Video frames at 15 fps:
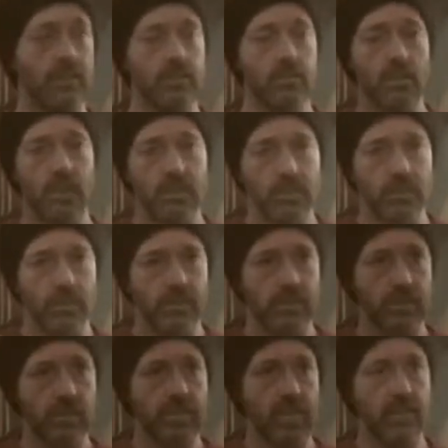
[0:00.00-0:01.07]
Is tries to
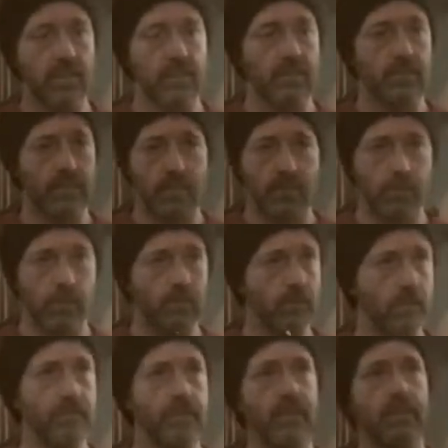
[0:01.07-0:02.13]
understand it itself by
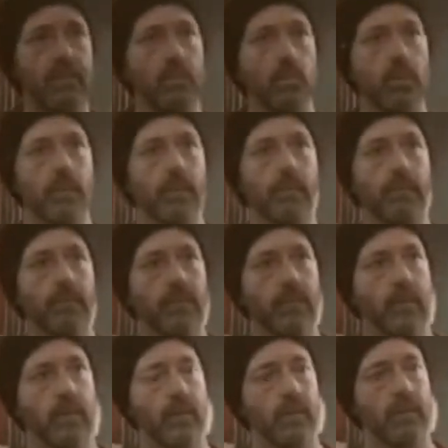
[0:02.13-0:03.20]
reinventing the wheel.
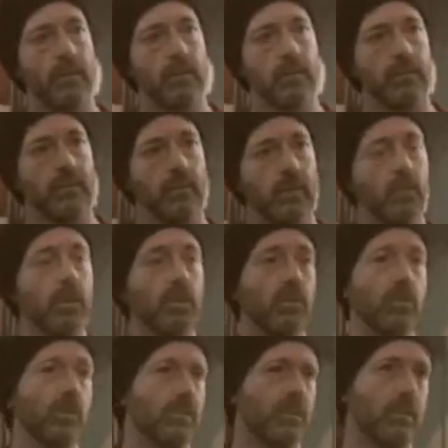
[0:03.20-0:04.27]
Yeah. And we all
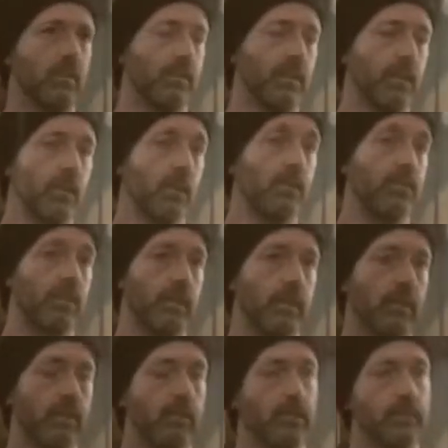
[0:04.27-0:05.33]
do it you know hopefully.